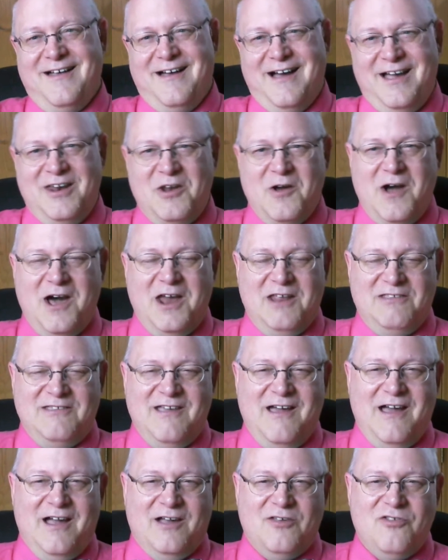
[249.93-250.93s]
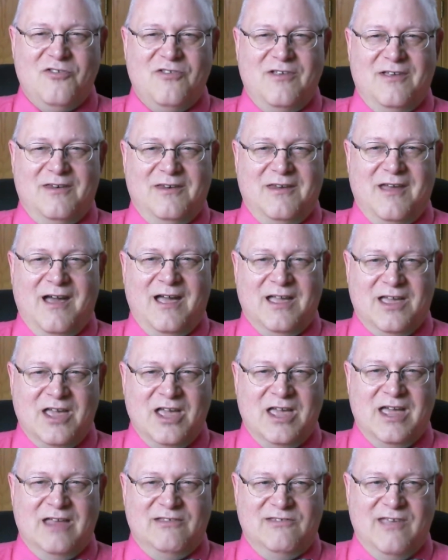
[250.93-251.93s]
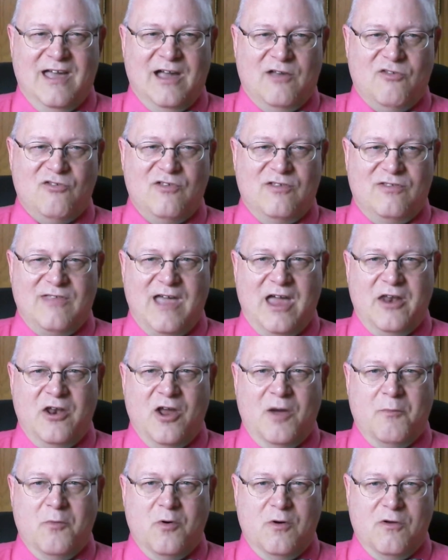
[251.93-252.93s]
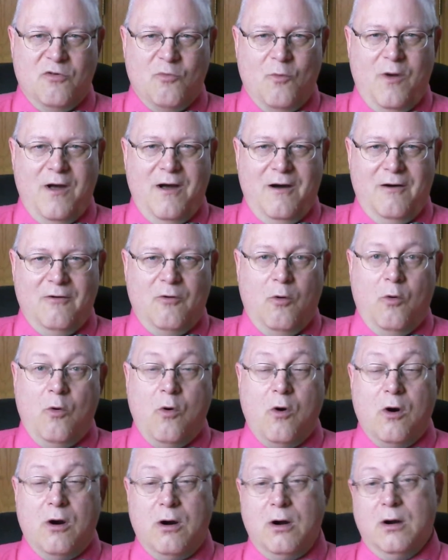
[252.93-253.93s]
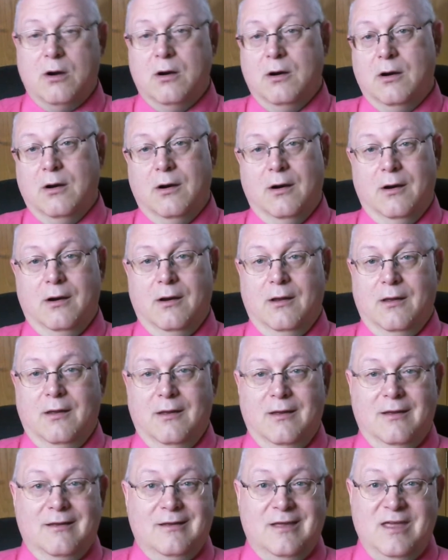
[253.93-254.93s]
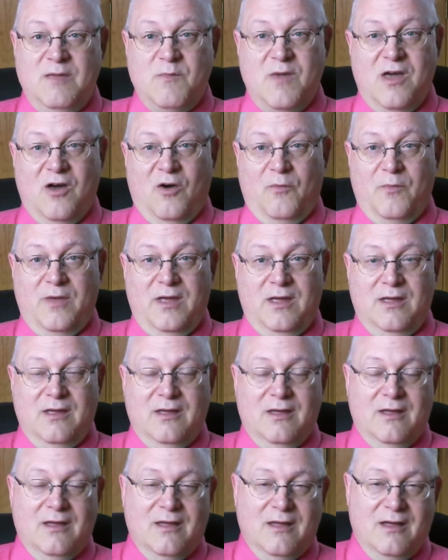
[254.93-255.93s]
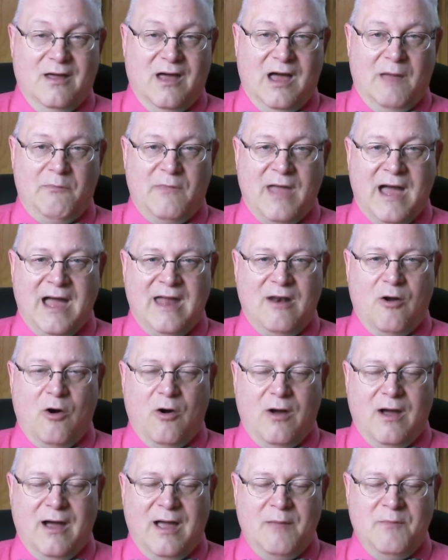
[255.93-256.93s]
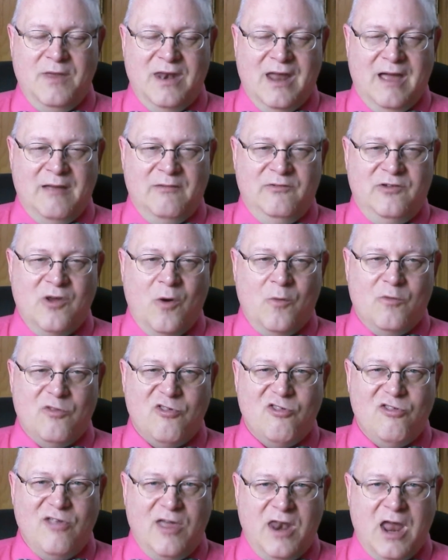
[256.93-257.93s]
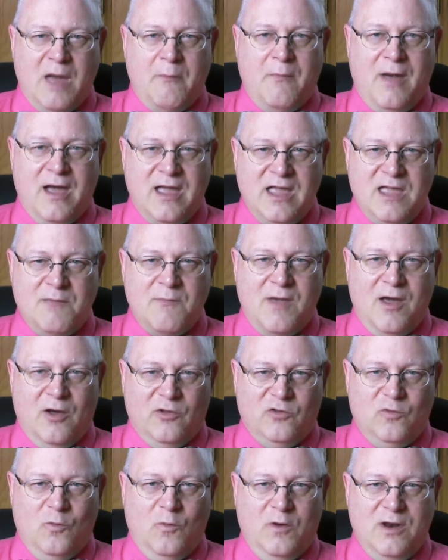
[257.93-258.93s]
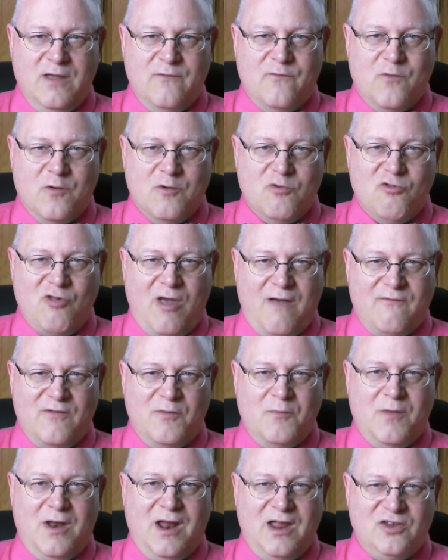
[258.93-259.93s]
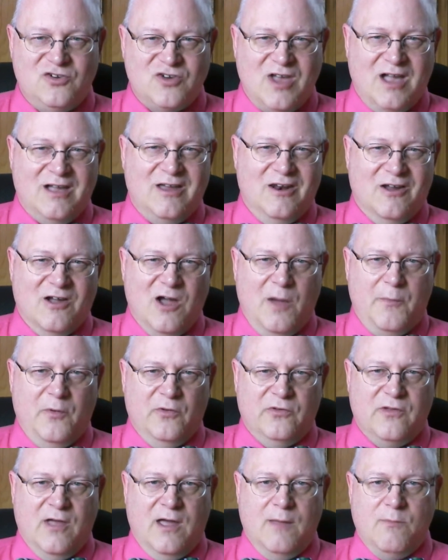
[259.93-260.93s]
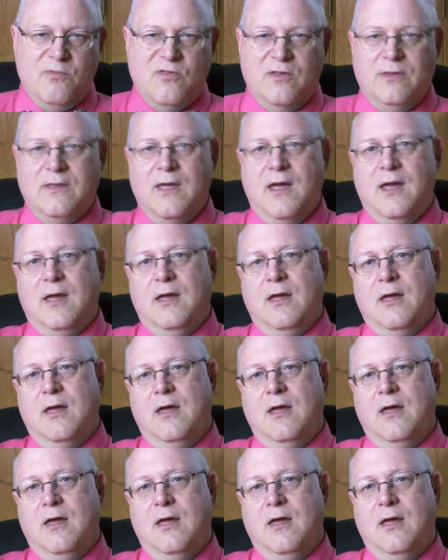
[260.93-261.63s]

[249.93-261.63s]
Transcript: I know how to text, and I can get text at that number as well. Or email me. I don't sit on my email 24/7, but I check it a couple times a day.